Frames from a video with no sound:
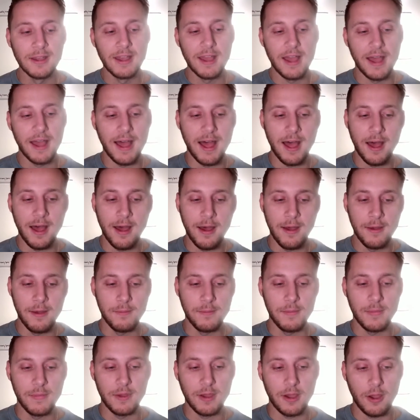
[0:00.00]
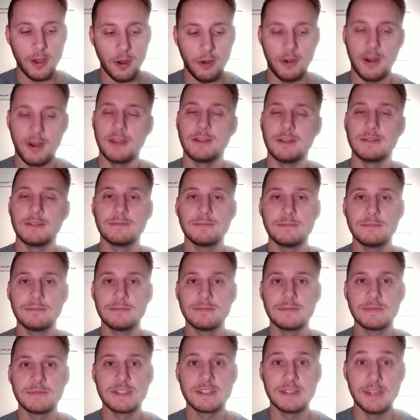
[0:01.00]
All right,
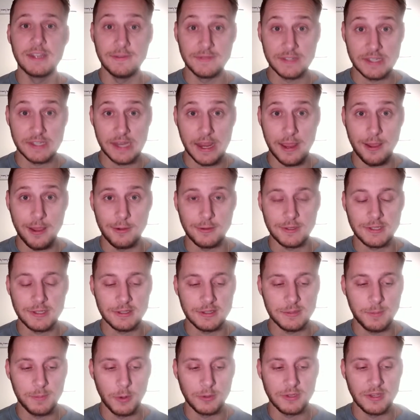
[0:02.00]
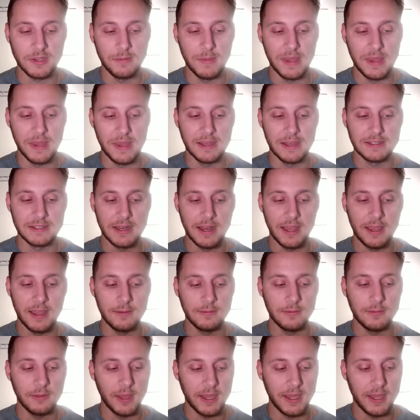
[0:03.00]
Steve Staios spoke to the media today.
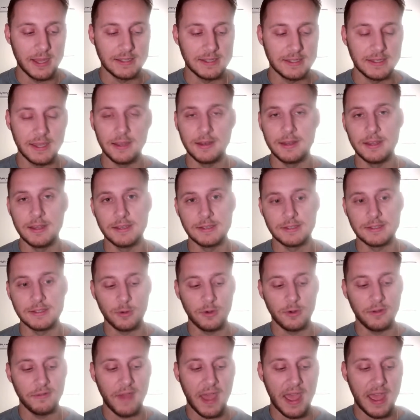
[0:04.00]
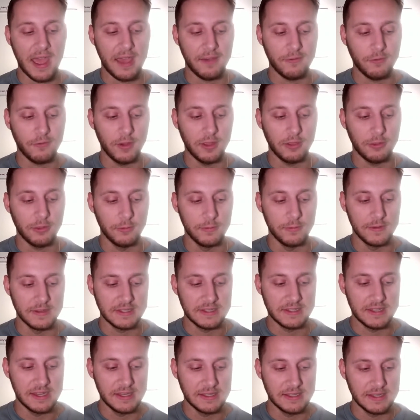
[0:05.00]
Like I said, his sort of halfway through the
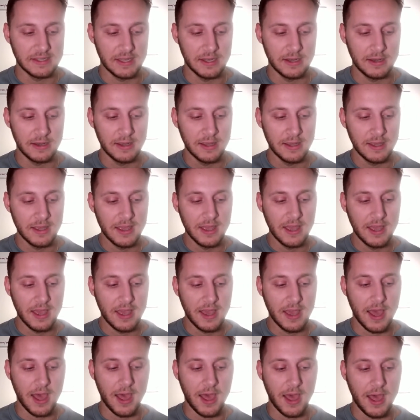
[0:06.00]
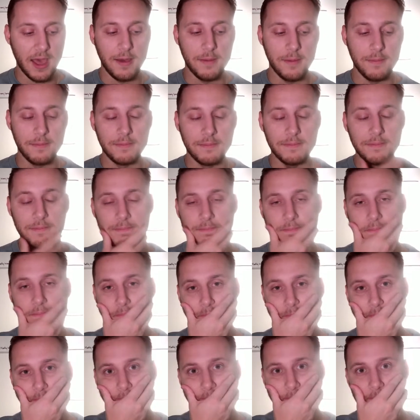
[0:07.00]
season
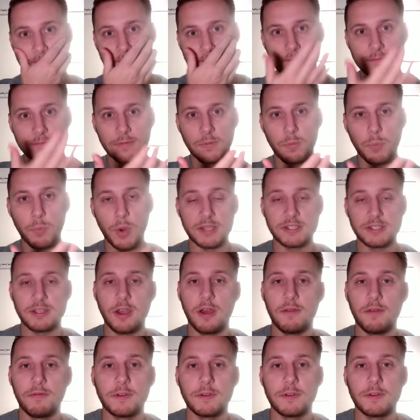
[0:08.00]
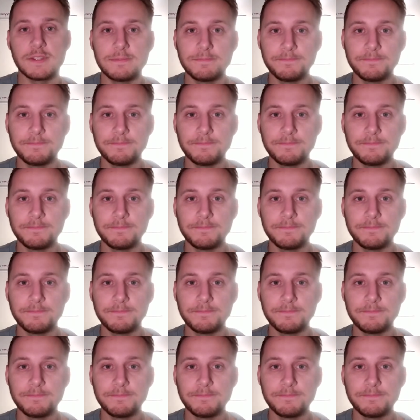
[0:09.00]
press conference.